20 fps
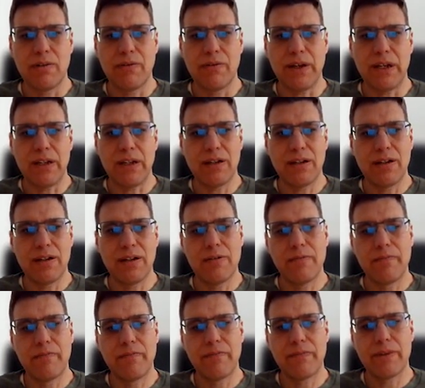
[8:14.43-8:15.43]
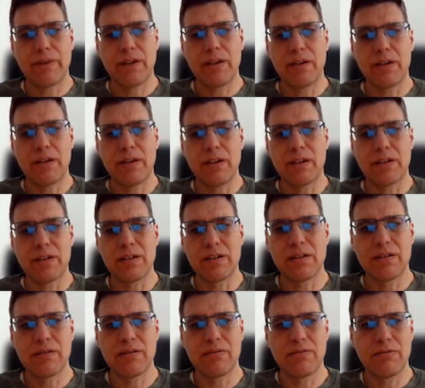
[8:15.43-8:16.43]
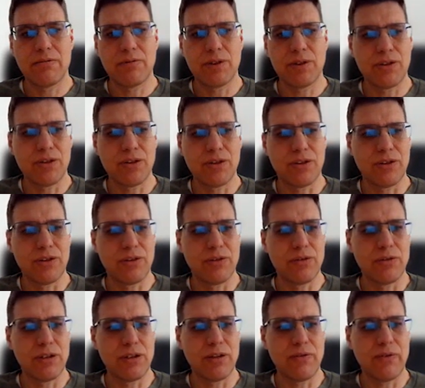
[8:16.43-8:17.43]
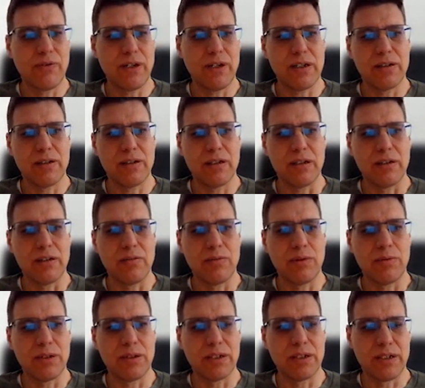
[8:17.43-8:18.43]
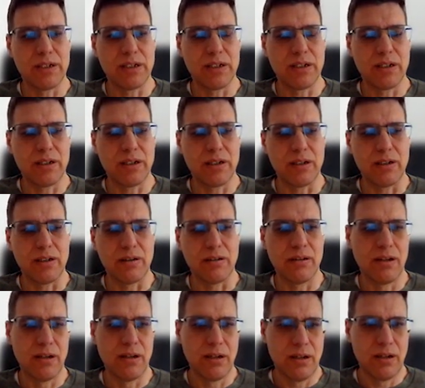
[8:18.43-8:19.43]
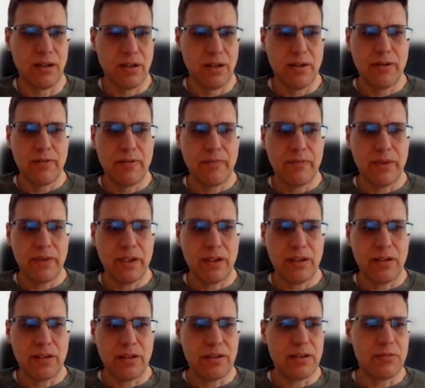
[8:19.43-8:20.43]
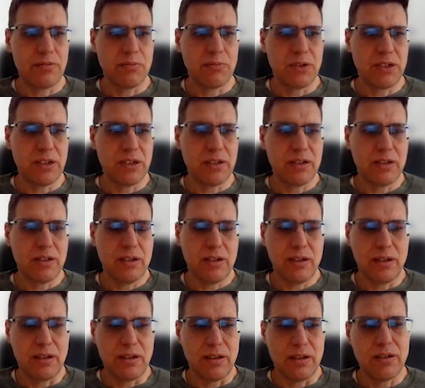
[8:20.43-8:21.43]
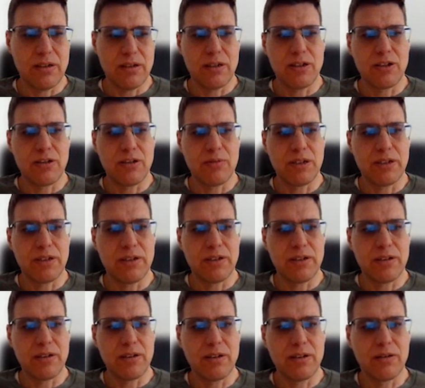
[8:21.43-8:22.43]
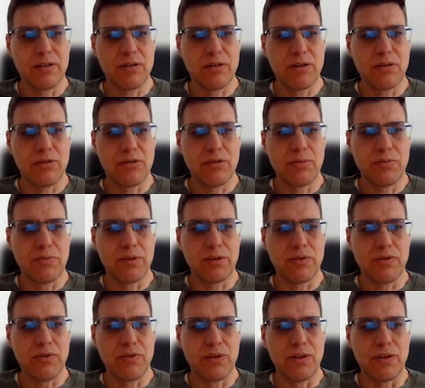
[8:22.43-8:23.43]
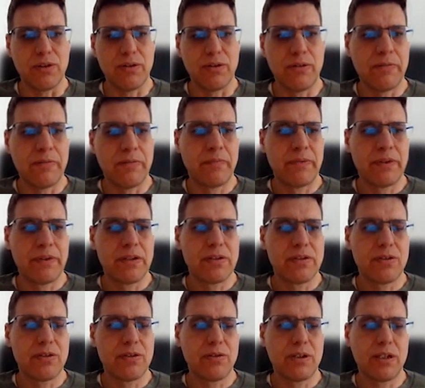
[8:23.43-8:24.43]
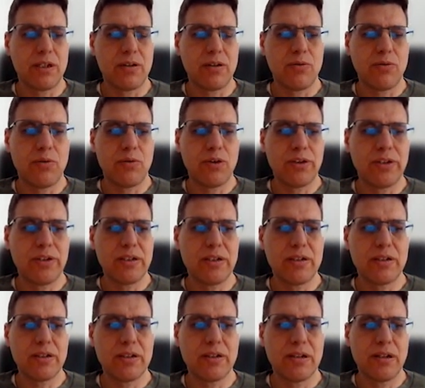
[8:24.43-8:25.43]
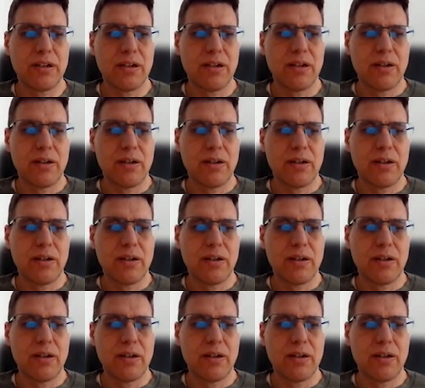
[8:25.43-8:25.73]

fake, and that was not a good effect that we were seeing in SIM 16 and CGMES 2.4. So now what is